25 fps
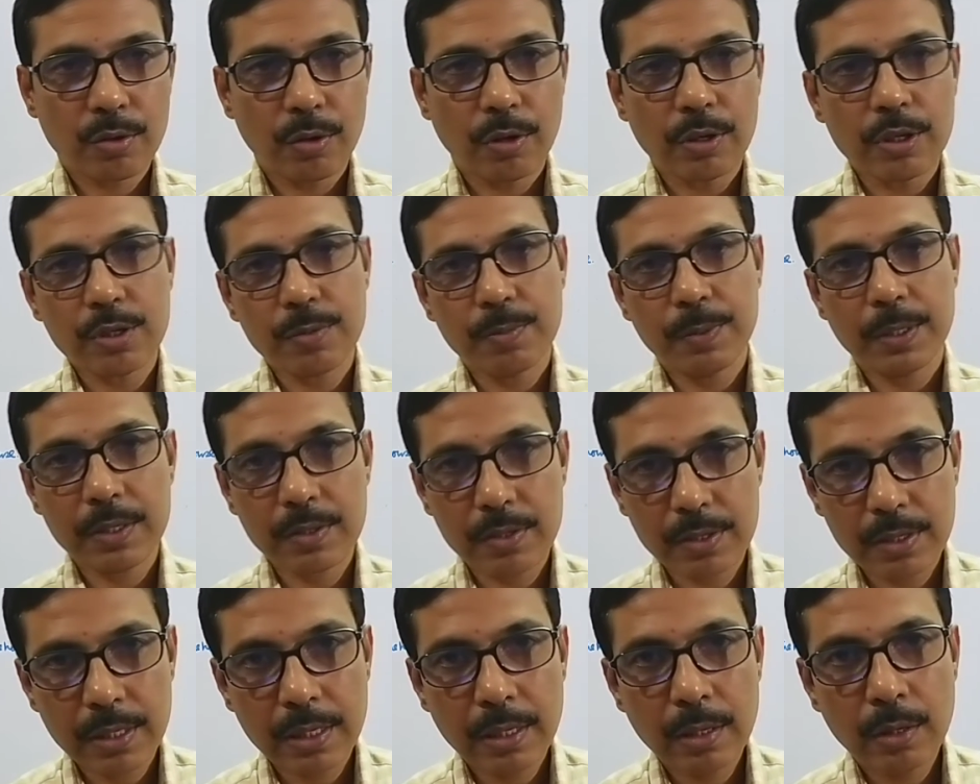Trots
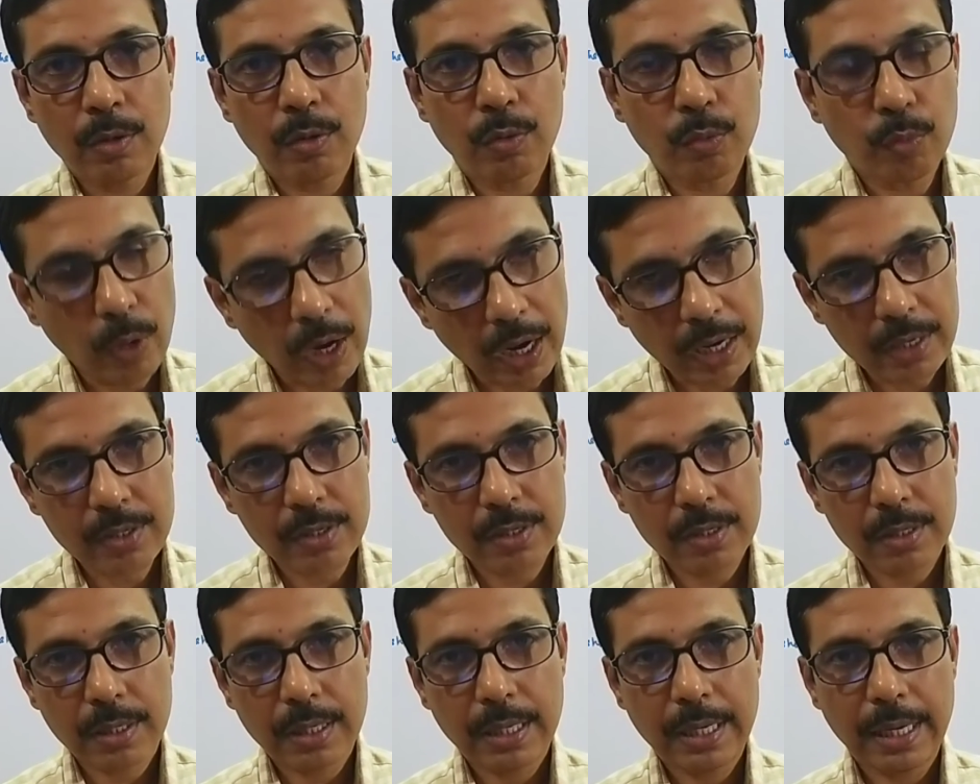means
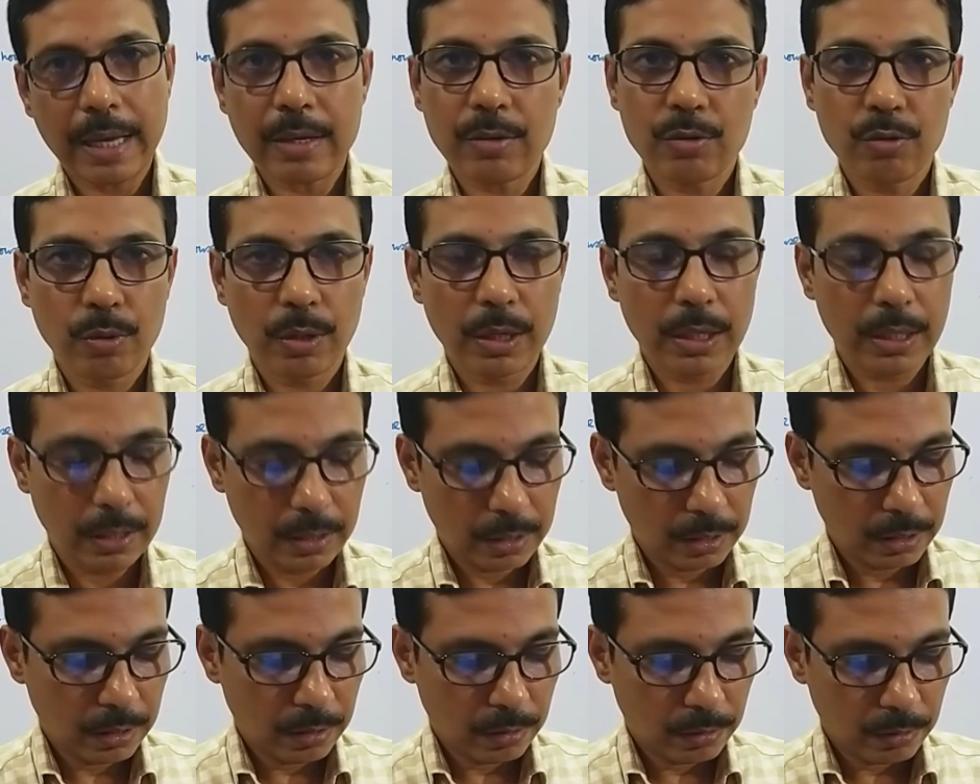walks
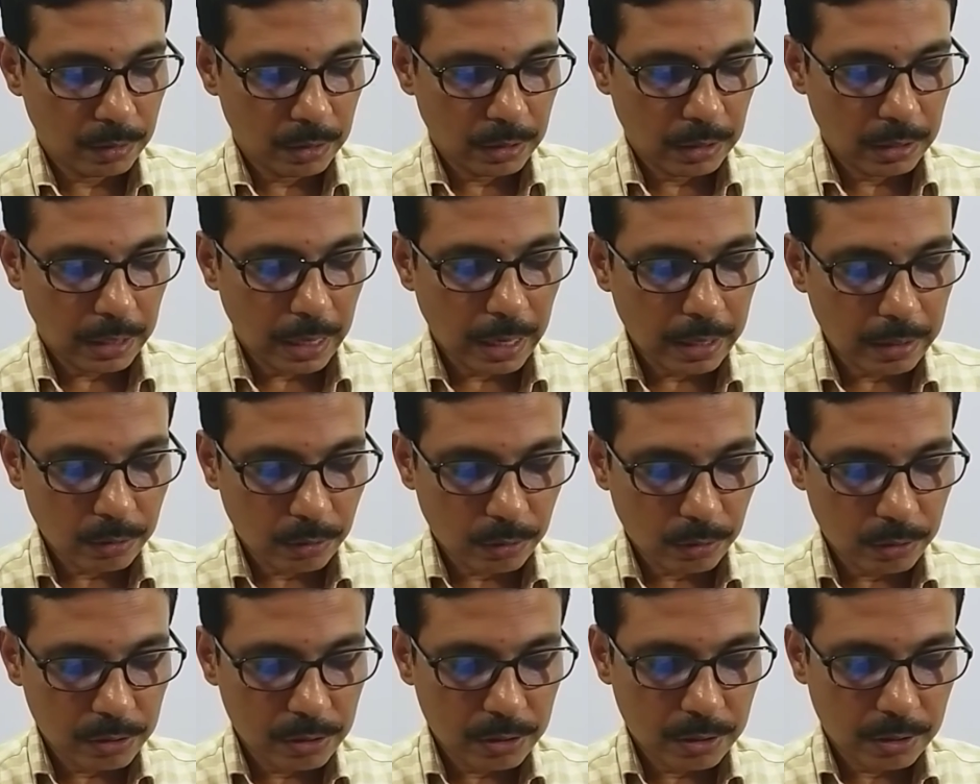casually
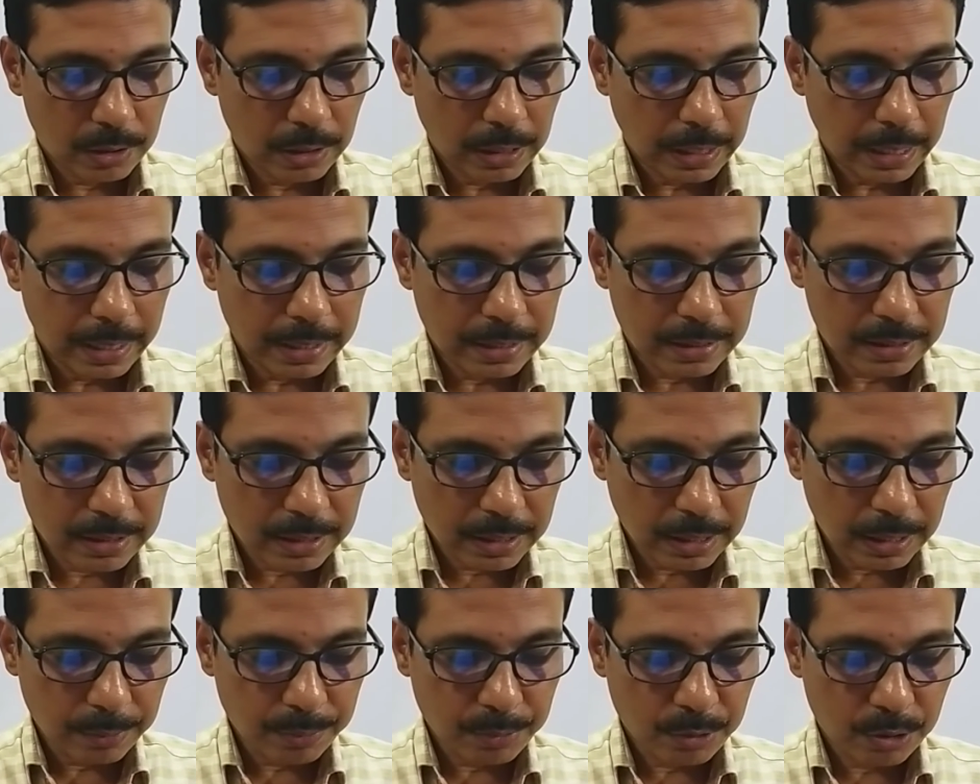across and
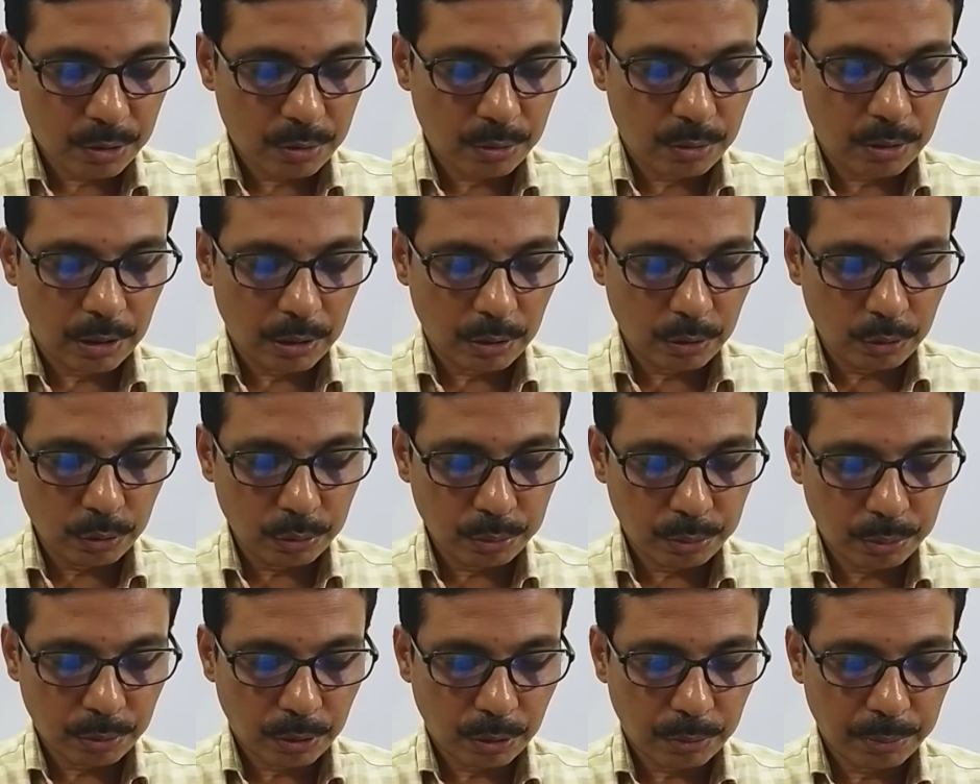skips to the
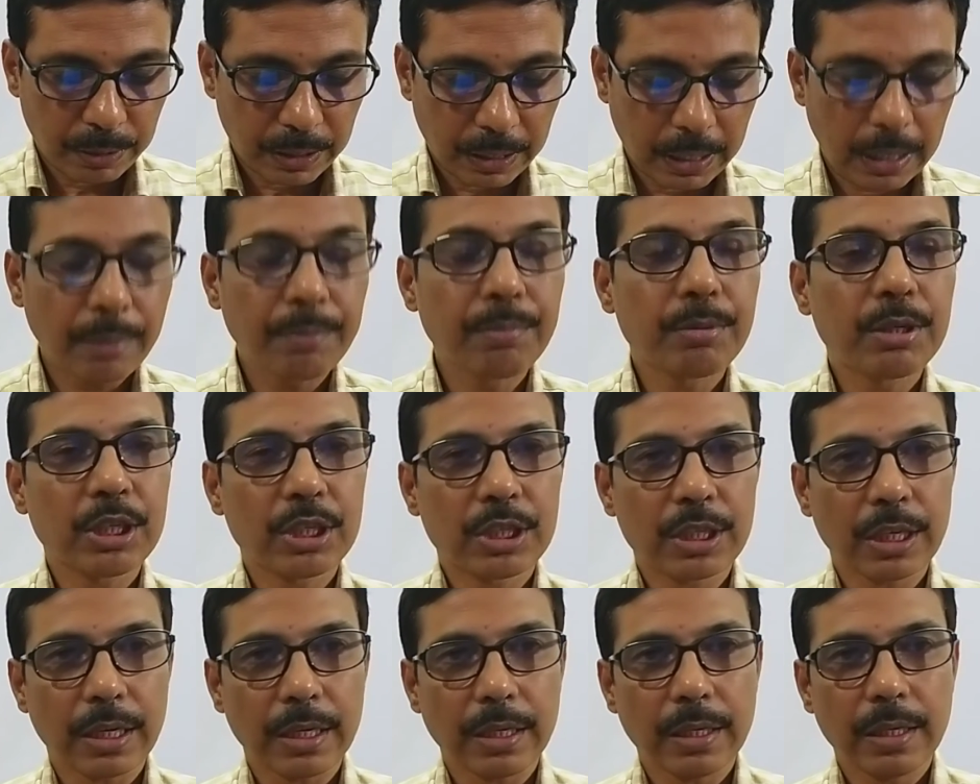roof of an empty
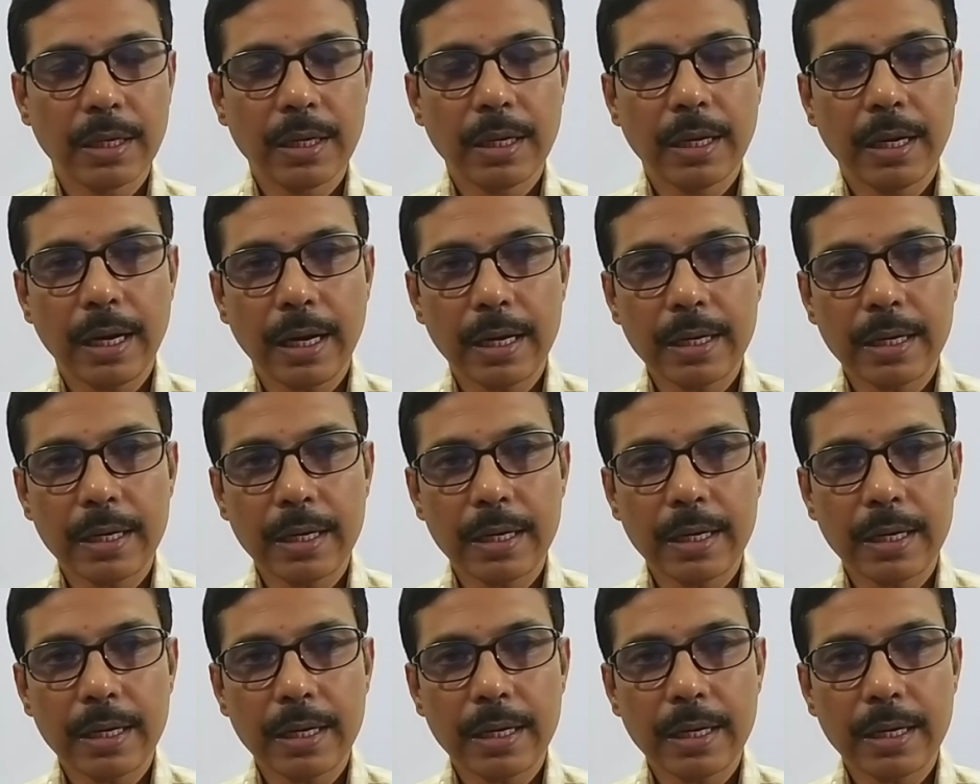shed.